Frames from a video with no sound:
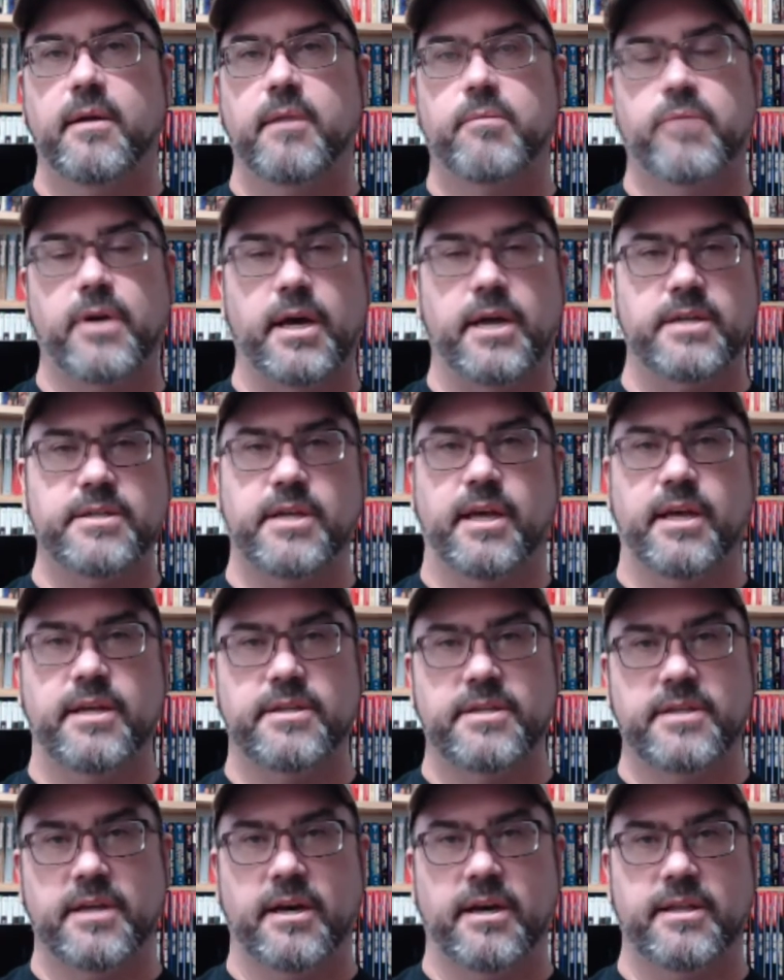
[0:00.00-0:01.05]

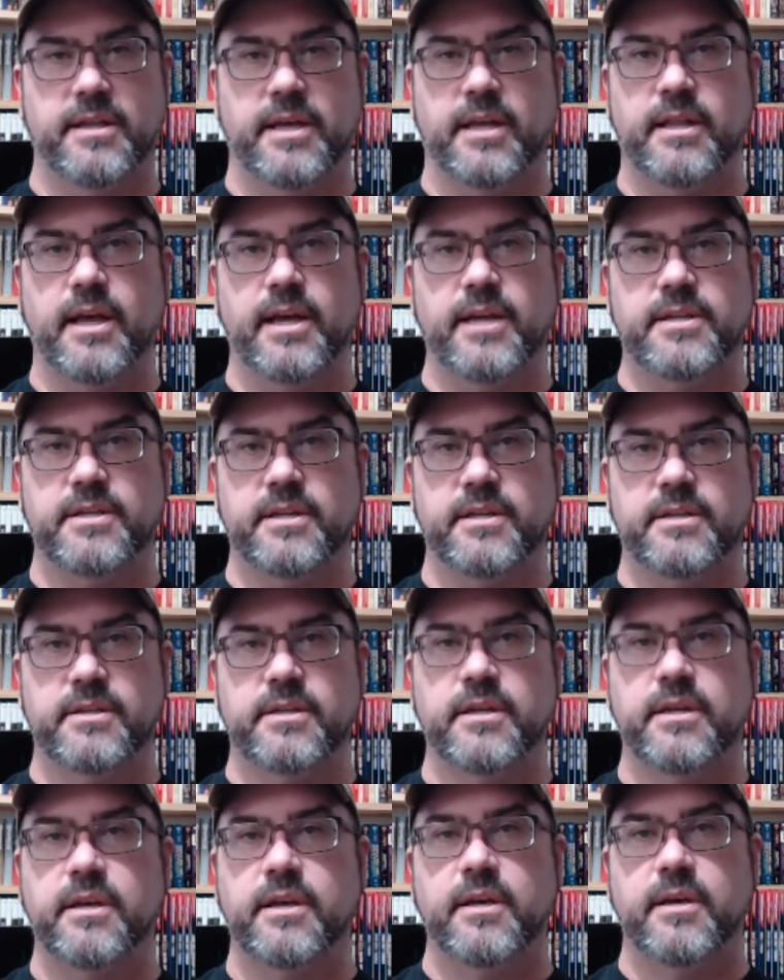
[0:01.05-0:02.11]
process on that license,
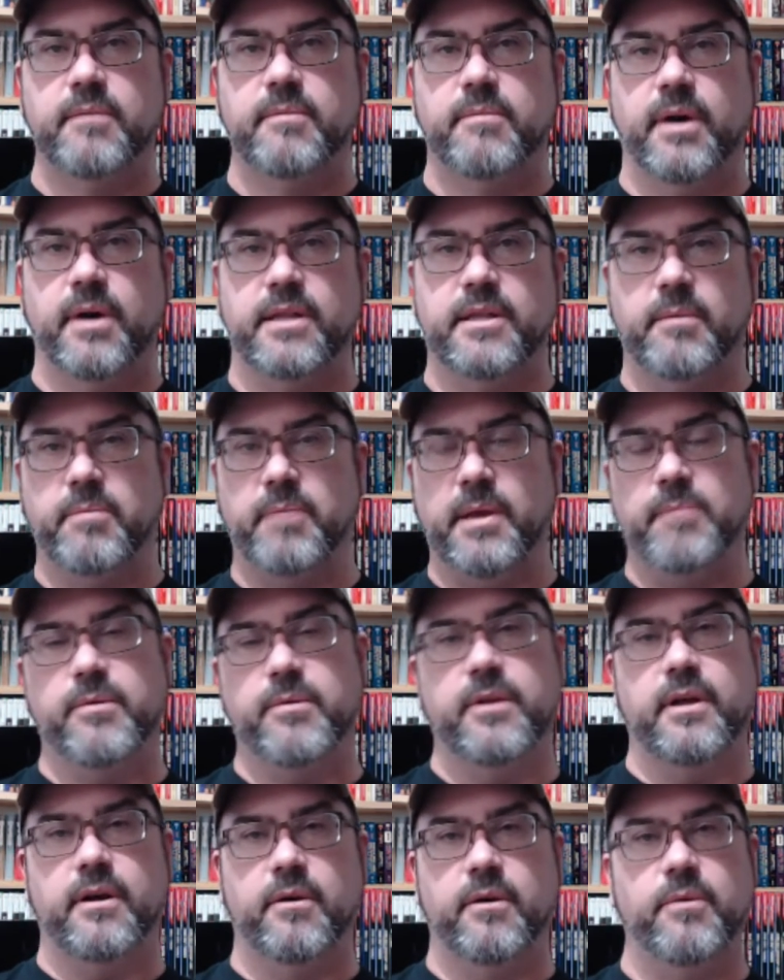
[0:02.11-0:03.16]
but the people
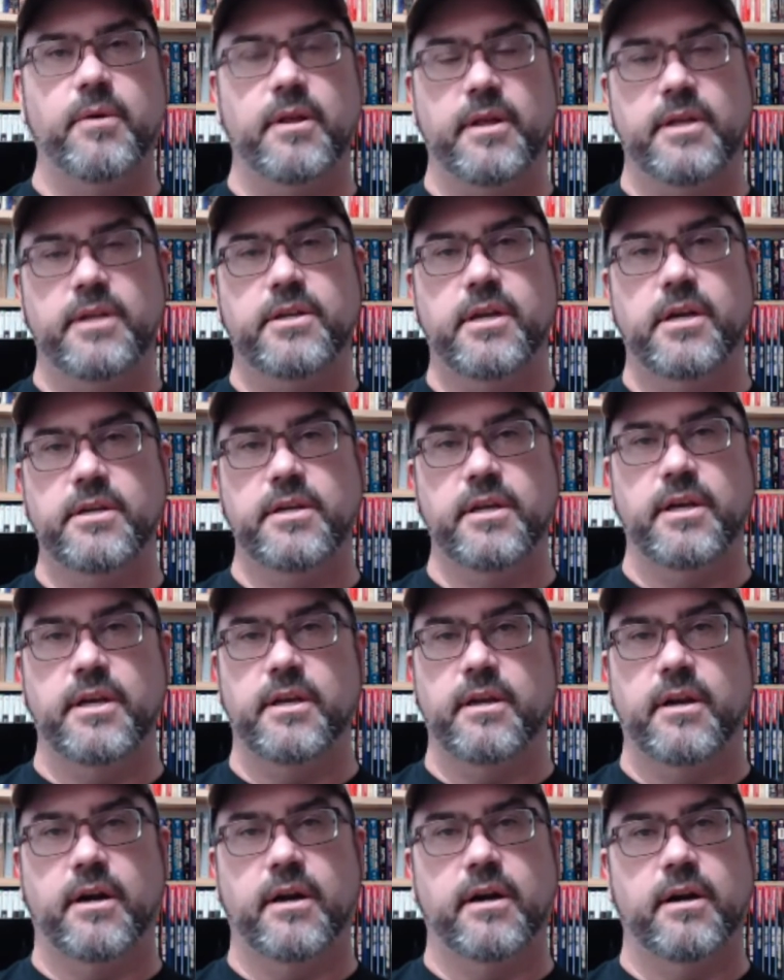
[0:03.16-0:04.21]
that are really judging it
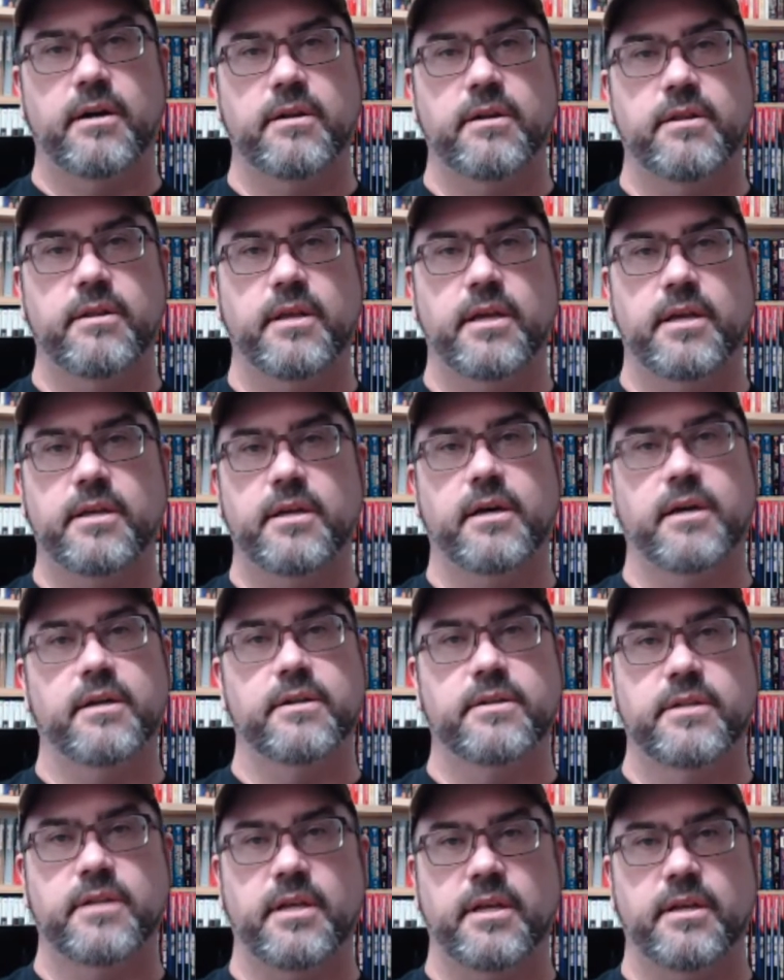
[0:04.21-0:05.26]
are the adult
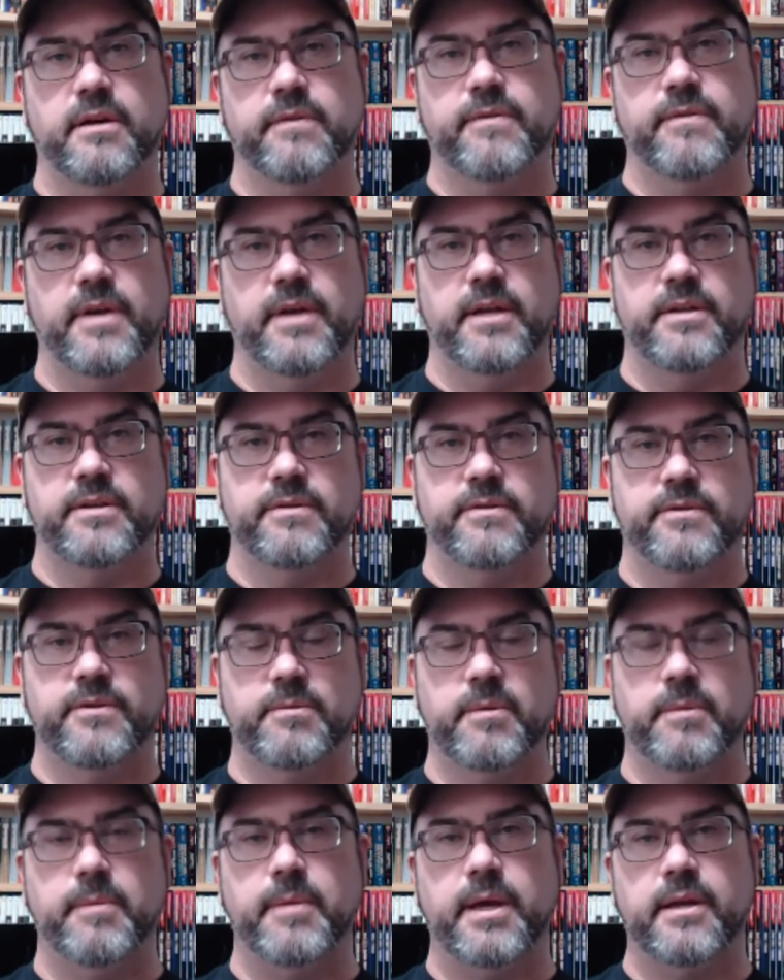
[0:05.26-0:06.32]
fans of
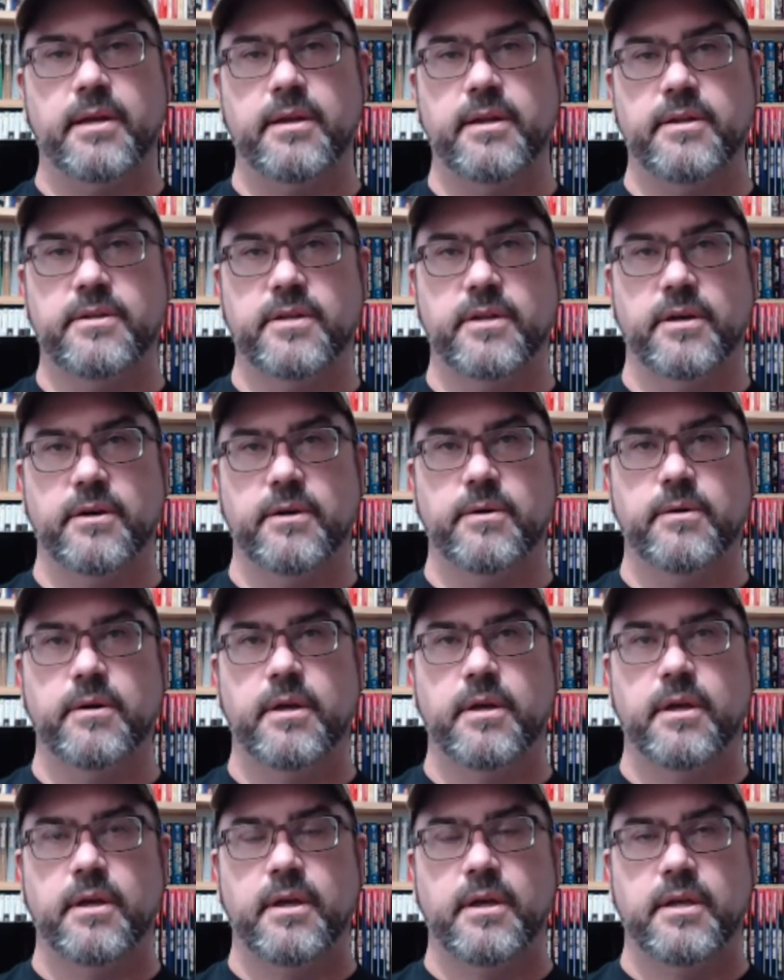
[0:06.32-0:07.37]
Superman, and so
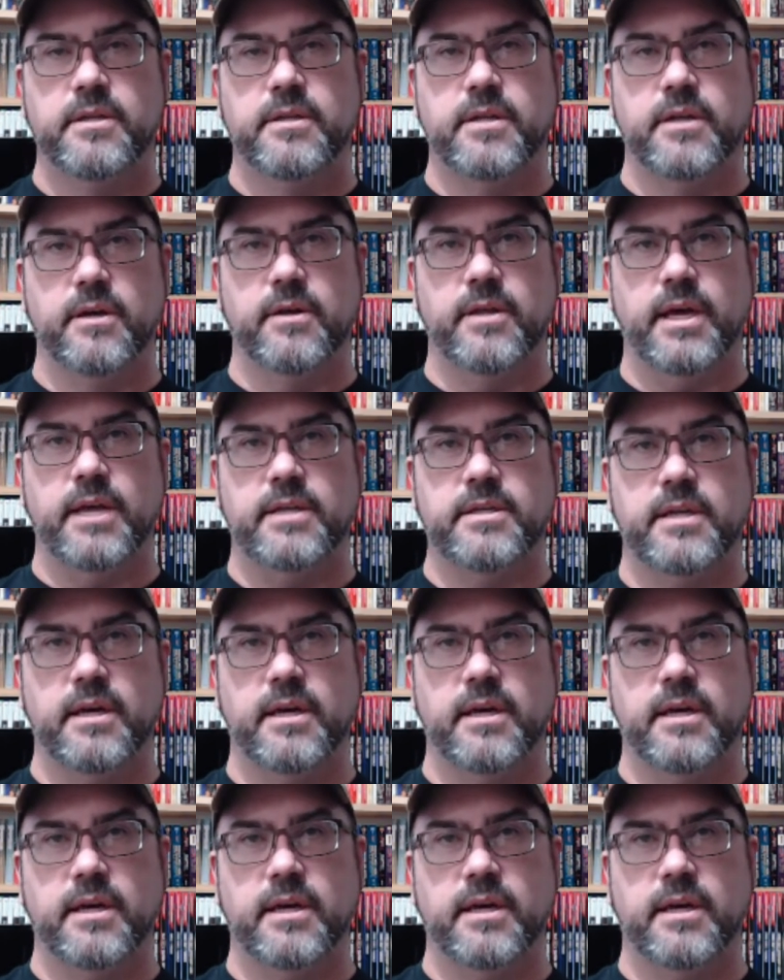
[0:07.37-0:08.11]
that's